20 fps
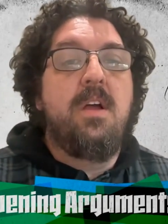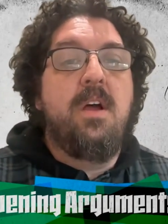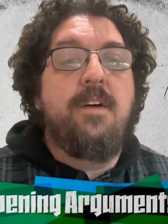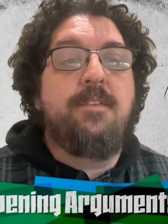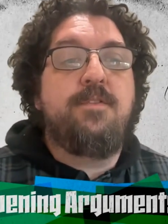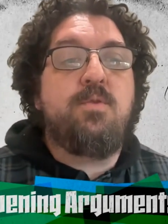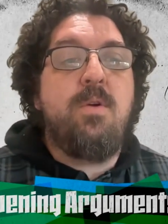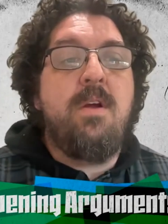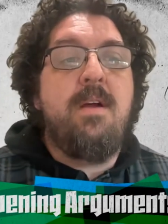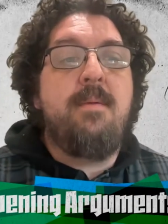
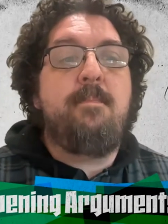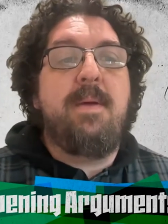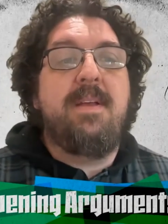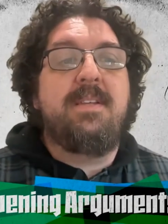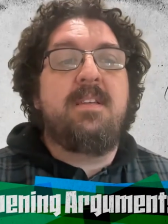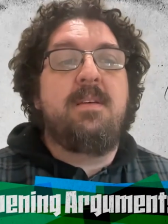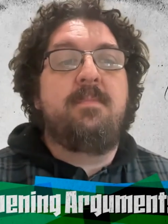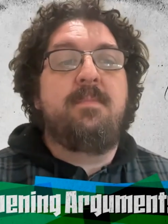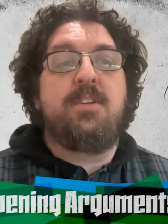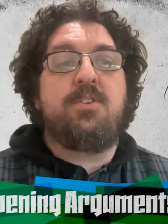of
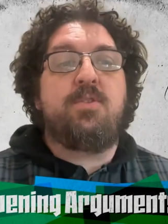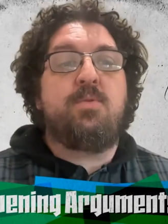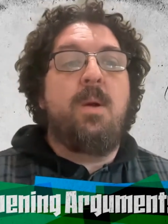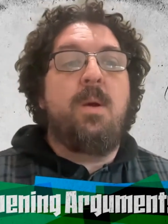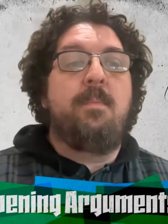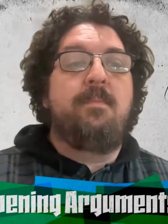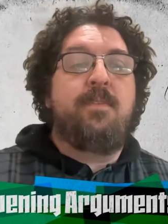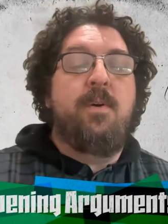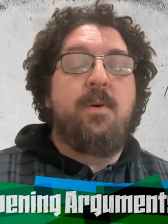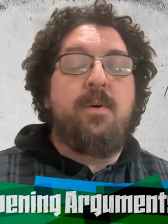Trumpism that
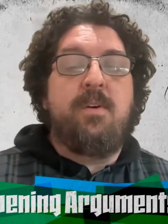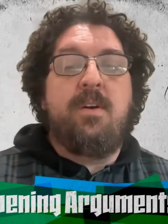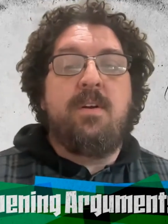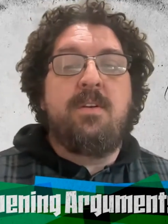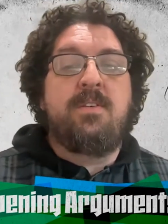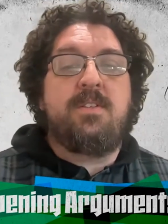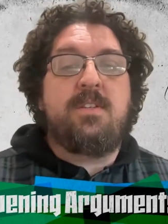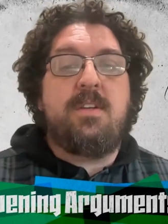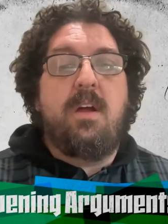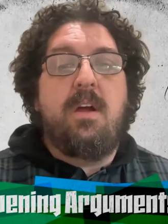Trump
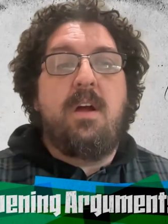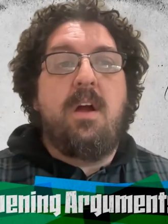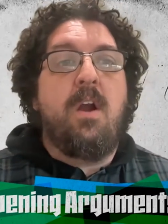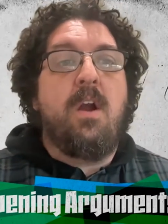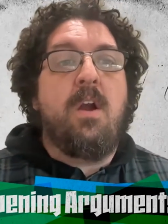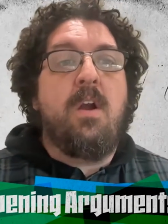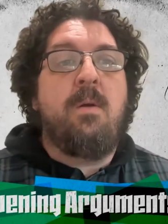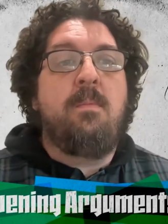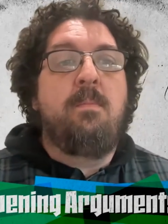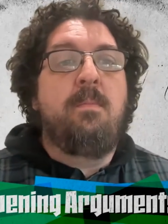voters
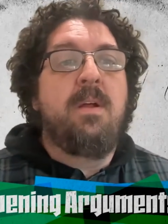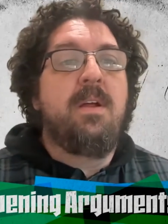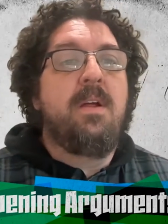are,